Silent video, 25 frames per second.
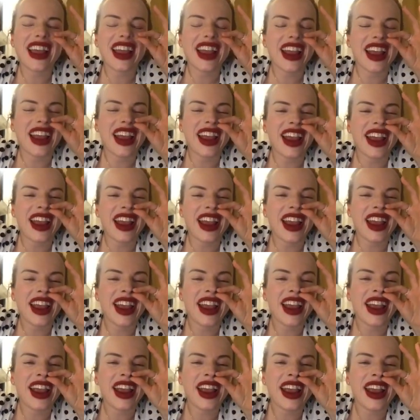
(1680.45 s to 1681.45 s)

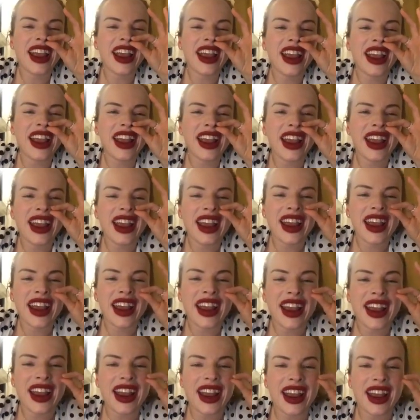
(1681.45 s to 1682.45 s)
Can
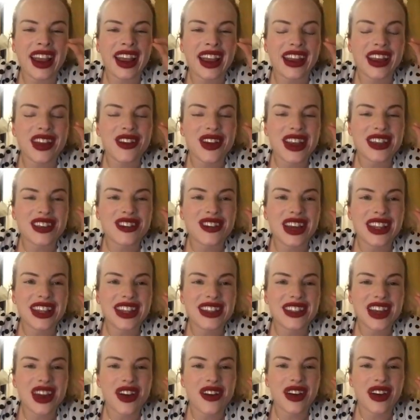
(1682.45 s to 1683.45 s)
you guys go like this? Go.